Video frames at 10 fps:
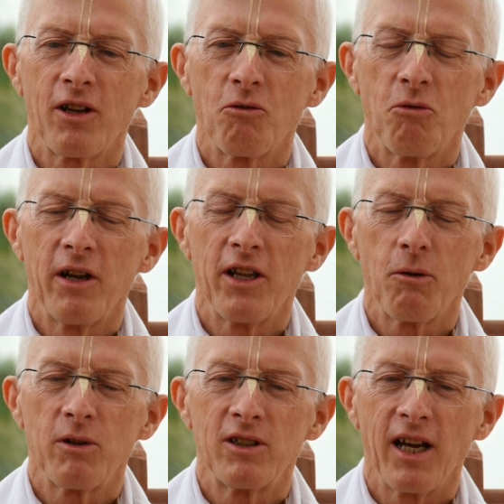that
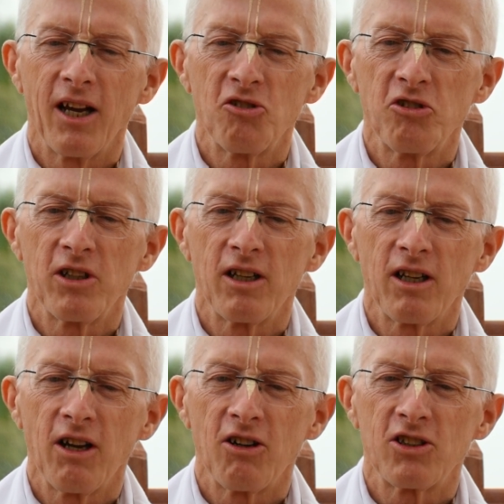when they were dancing
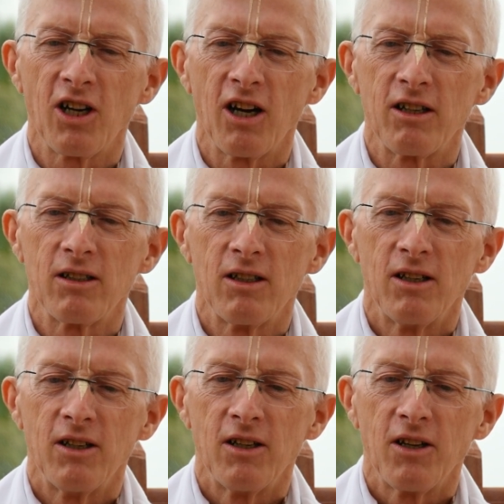in kirtan,
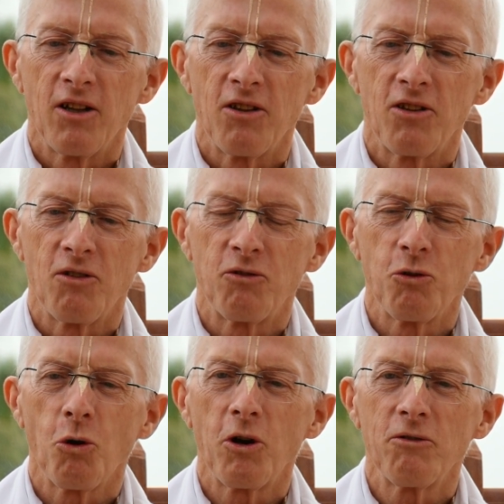the
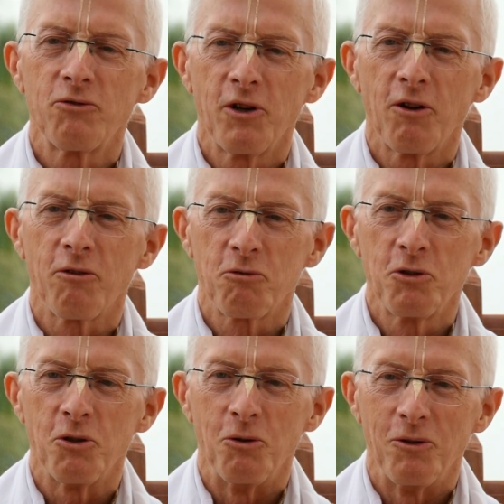floor fell
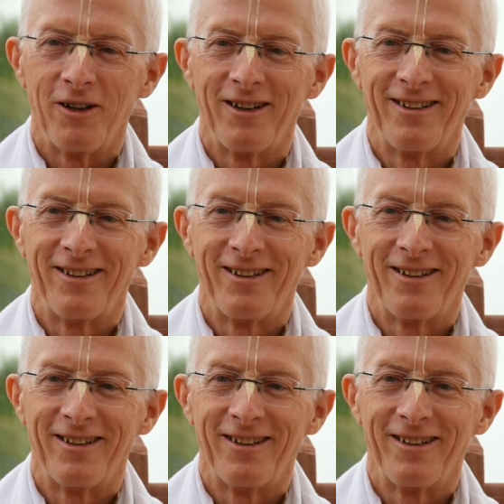through.